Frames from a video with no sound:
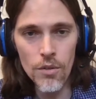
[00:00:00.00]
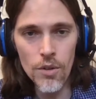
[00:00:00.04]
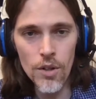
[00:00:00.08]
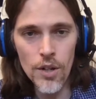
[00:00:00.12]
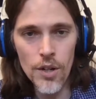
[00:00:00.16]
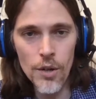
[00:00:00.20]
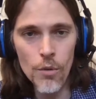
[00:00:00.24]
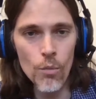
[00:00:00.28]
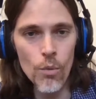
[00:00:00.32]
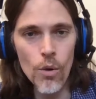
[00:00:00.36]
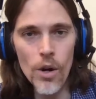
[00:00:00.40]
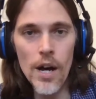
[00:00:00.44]

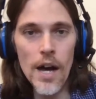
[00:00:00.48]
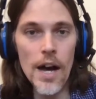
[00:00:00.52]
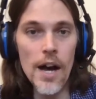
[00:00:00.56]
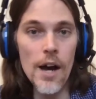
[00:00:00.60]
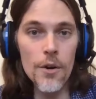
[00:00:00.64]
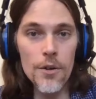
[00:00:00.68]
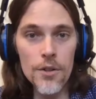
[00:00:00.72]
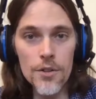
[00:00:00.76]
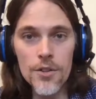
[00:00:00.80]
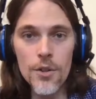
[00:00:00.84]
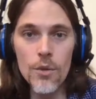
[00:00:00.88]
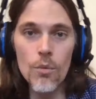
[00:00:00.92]
And what, how
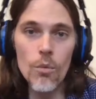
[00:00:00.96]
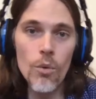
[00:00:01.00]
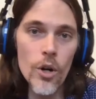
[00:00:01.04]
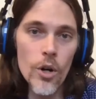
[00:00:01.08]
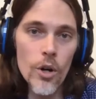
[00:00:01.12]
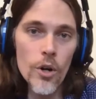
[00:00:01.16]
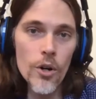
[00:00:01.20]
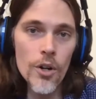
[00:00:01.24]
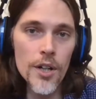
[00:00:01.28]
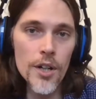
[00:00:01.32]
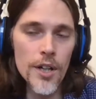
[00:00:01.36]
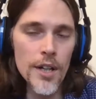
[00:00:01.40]
does it
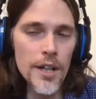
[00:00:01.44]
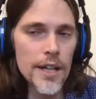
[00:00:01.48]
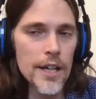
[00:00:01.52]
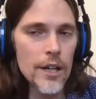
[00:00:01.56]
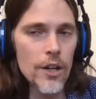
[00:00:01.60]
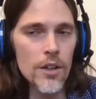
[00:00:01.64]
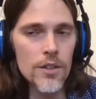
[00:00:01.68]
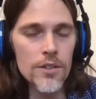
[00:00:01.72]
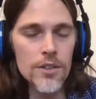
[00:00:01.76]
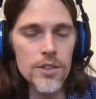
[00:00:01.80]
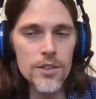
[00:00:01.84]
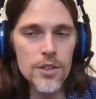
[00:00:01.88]
work? And I get
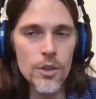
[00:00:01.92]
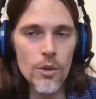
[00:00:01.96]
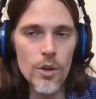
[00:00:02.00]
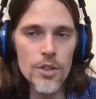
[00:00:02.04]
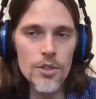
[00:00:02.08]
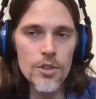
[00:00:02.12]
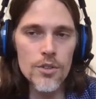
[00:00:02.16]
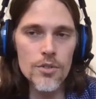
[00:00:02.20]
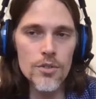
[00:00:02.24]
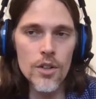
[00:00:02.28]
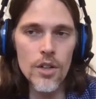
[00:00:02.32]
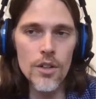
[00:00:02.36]
all these
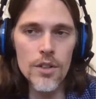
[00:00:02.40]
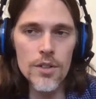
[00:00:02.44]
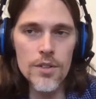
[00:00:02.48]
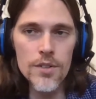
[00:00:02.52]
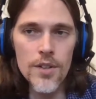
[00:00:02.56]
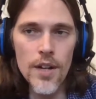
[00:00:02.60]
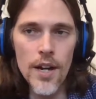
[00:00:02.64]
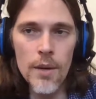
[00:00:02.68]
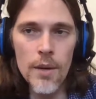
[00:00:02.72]
questions all the time.